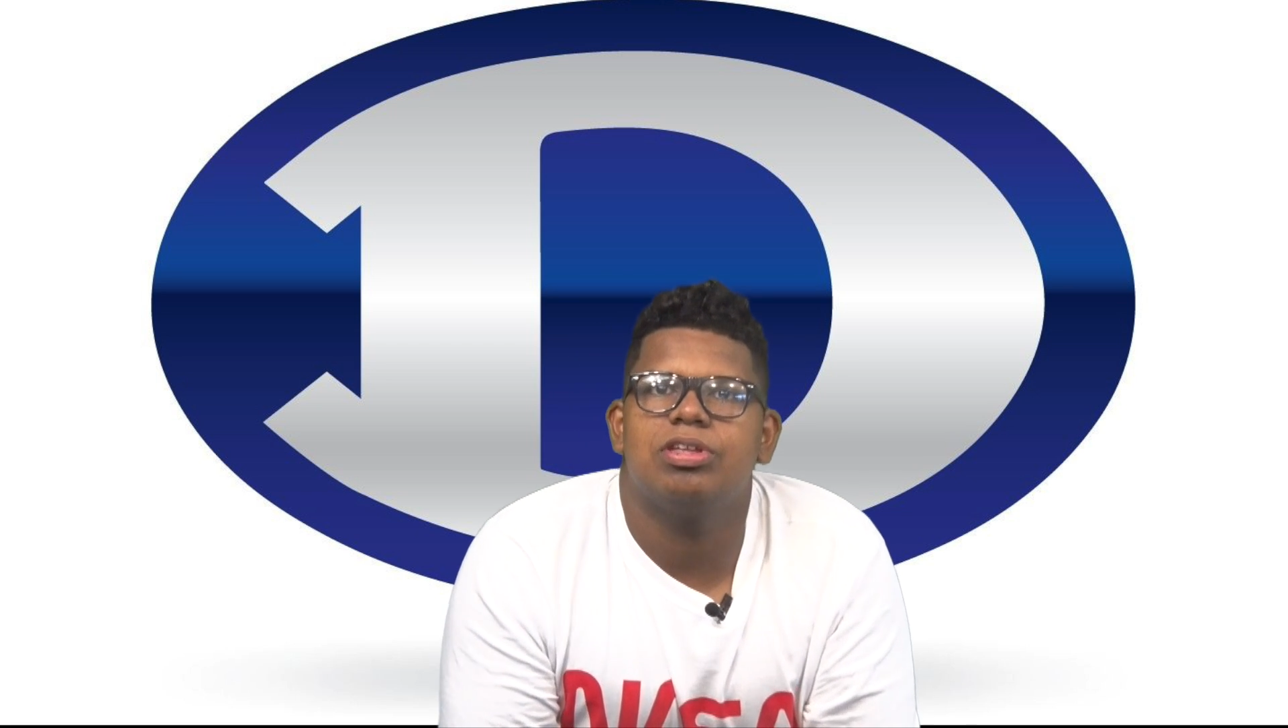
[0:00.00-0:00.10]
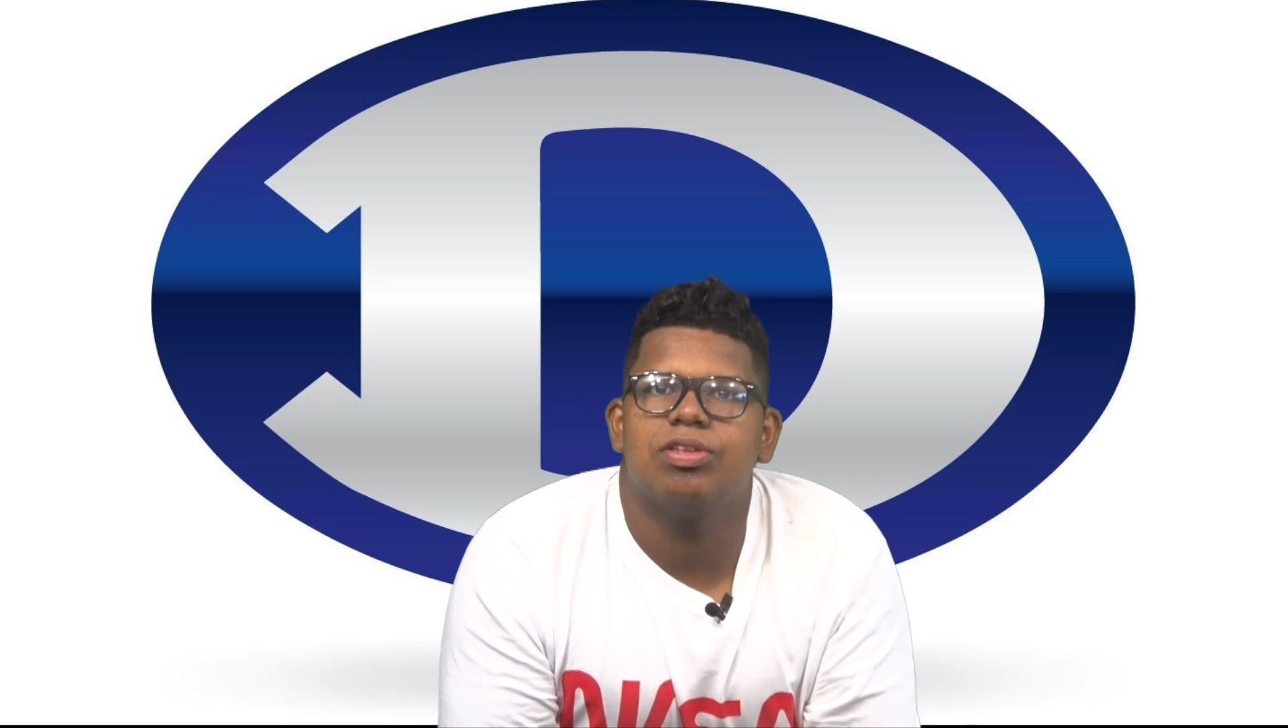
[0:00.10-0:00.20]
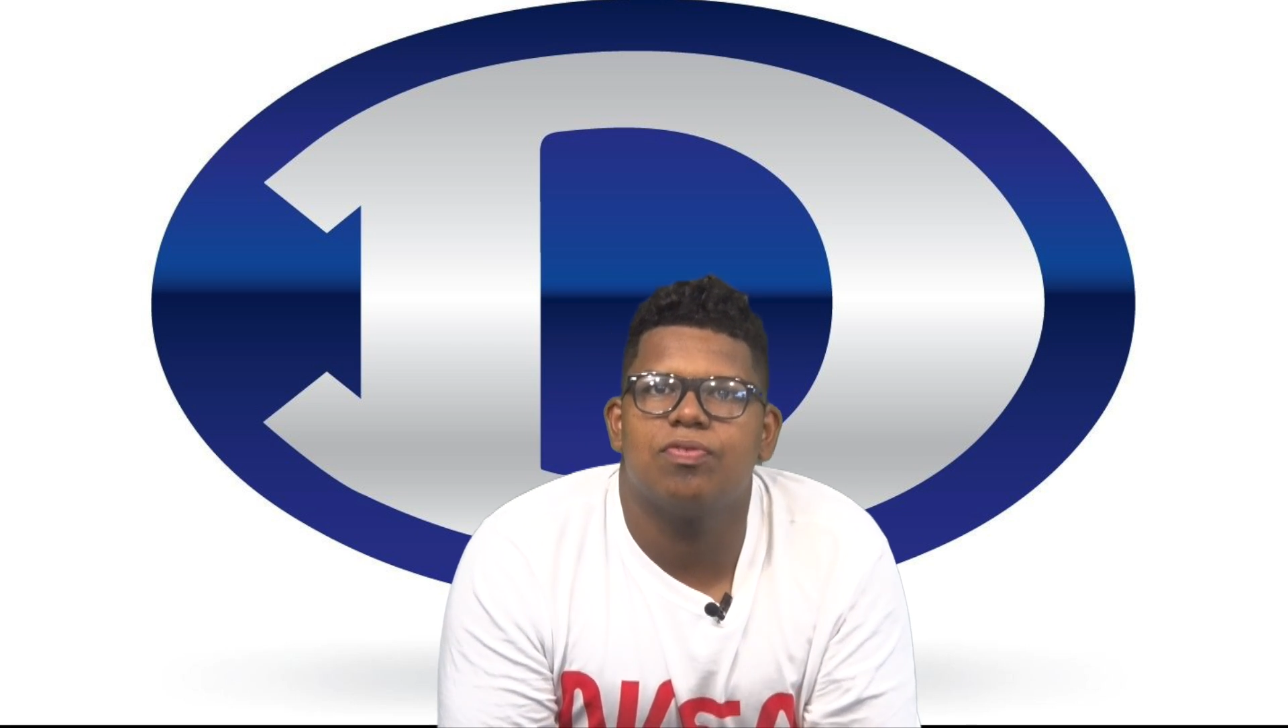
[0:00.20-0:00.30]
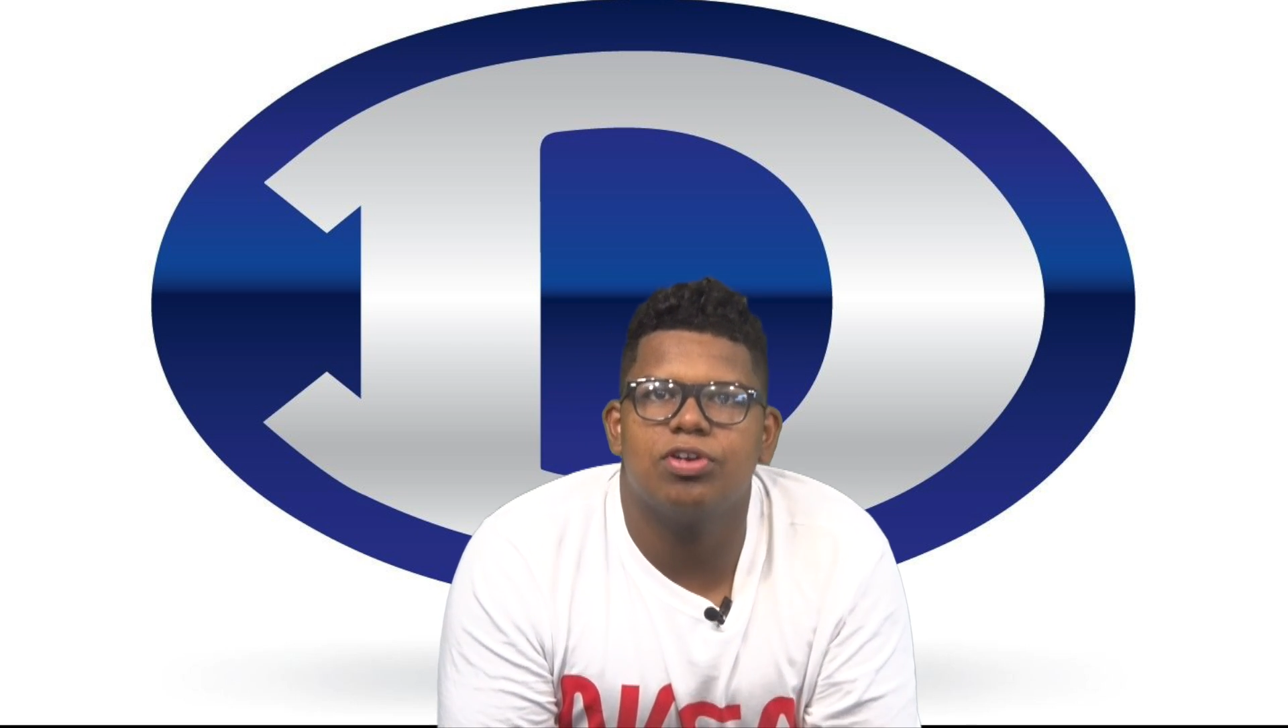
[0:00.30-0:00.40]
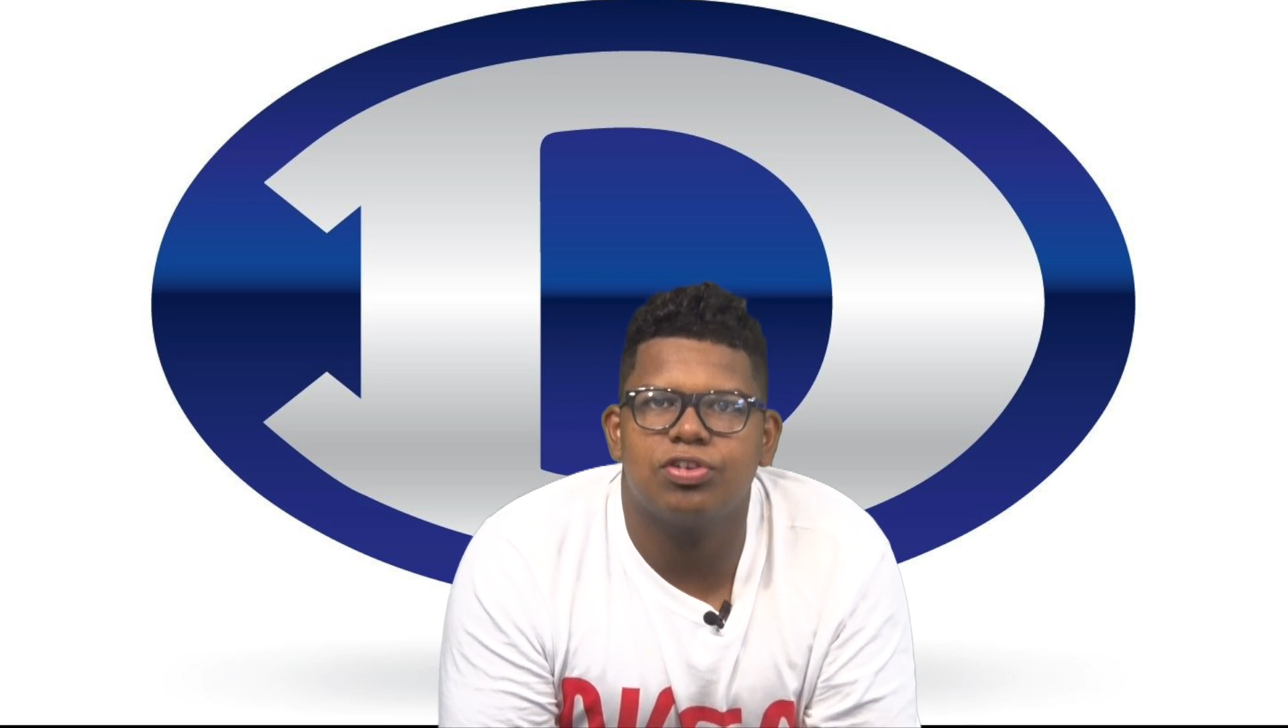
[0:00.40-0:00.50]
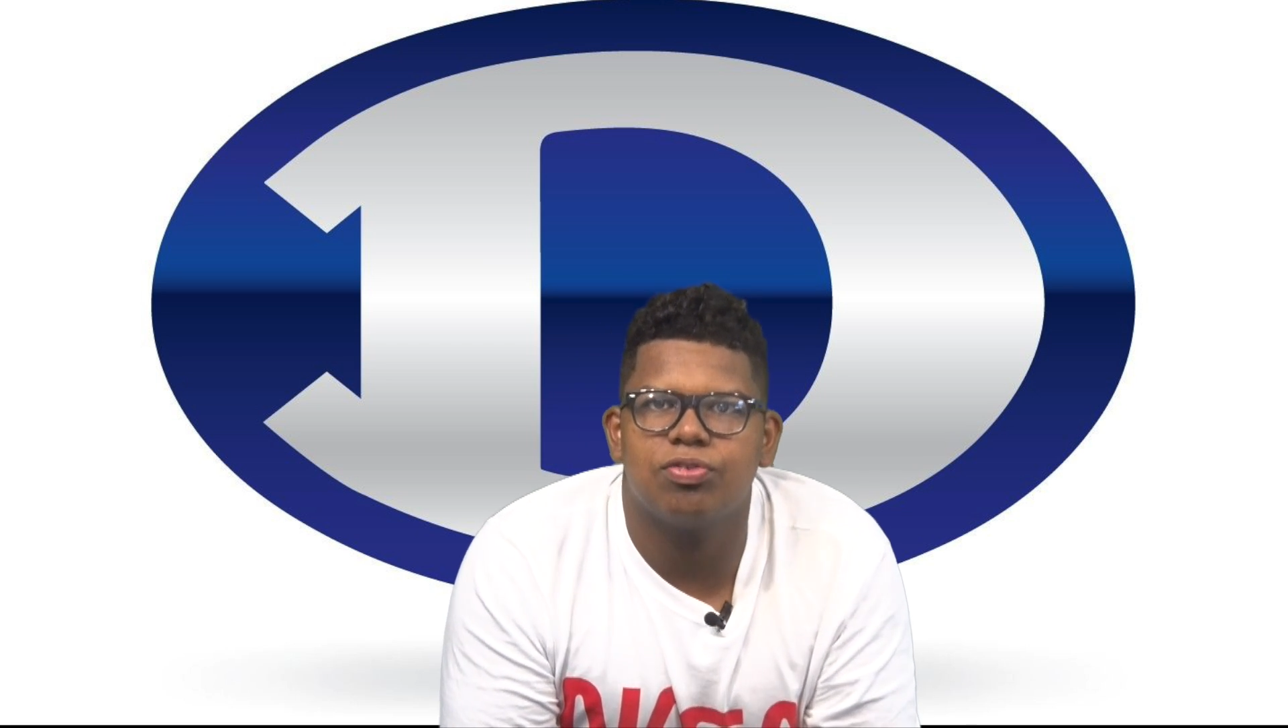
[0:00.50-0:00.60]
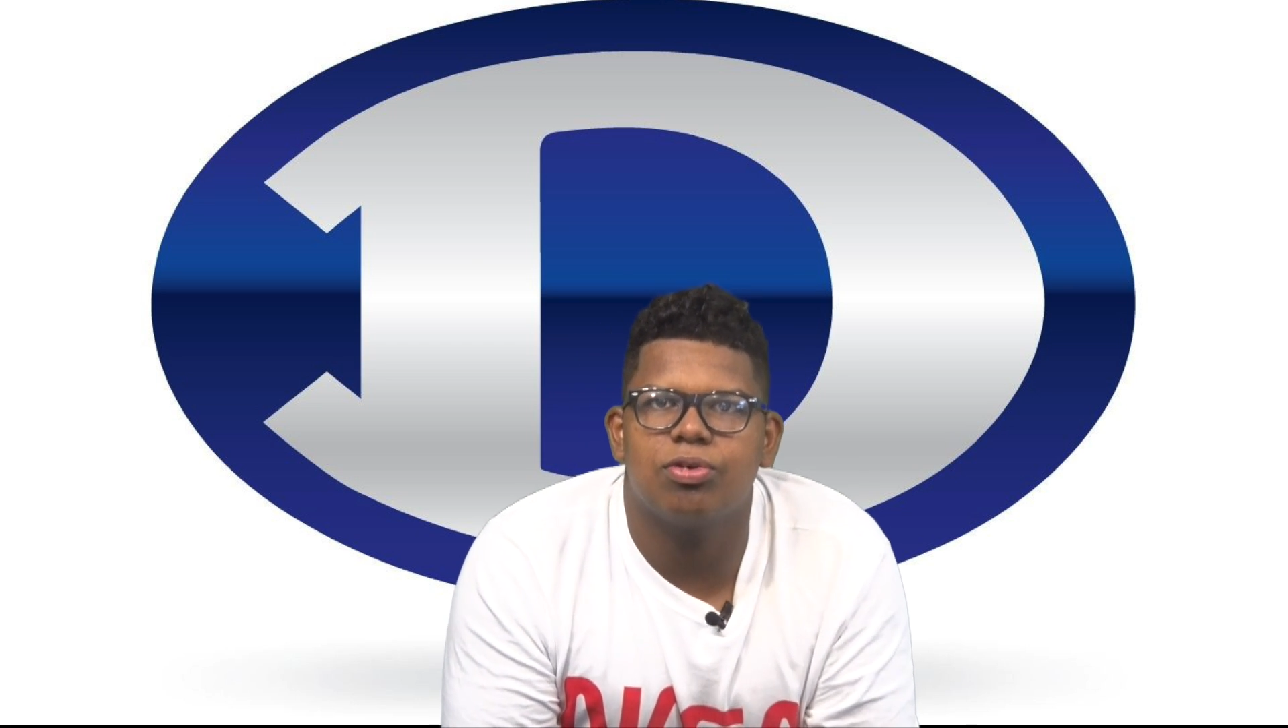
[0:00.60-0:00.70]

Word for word: in the first